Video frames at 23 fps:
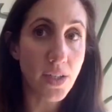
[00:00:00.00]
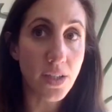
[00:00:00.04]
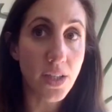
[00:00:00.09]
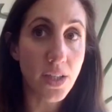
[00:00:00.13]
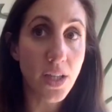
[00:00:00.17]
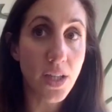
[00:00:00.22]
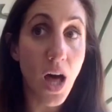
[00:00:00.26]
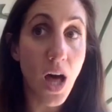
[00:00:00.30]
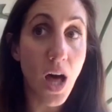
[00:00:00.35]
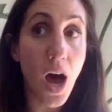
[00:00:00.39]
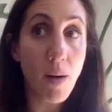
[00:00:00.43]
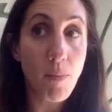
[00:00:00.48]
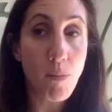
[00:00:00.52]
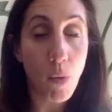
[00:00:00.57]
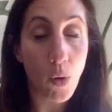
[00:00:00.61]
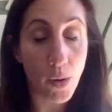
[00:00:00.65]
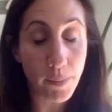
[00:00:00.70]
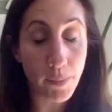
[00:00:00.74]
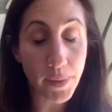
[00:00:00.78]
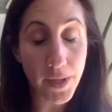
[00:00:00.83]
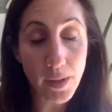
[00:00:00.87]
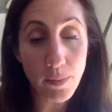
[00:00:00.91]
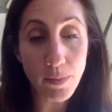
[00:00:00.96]
lot more
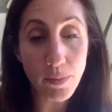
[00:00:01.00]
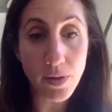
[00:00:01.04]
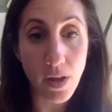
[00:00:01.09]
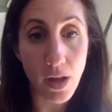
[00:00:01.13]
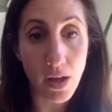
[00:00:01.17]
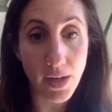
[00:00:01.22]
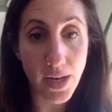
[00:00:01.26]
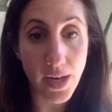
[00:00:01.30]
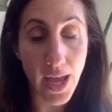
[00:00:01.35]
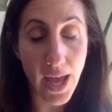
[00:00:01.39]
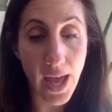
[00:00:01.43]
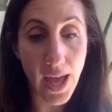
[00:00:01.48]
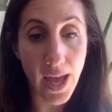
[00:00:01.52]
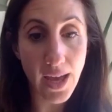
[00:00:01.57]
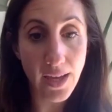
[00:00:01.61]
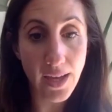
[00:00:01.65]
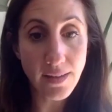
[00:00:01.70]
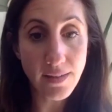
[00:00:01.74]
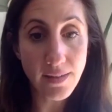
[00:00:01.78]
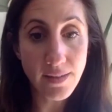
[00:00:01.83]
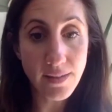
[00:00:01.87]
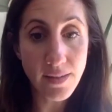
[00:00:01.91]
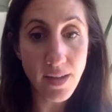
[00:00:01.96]
people on
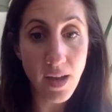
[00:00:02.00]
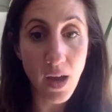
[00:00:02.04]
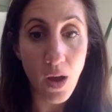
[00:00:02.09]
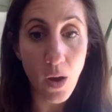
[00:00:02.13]
ads,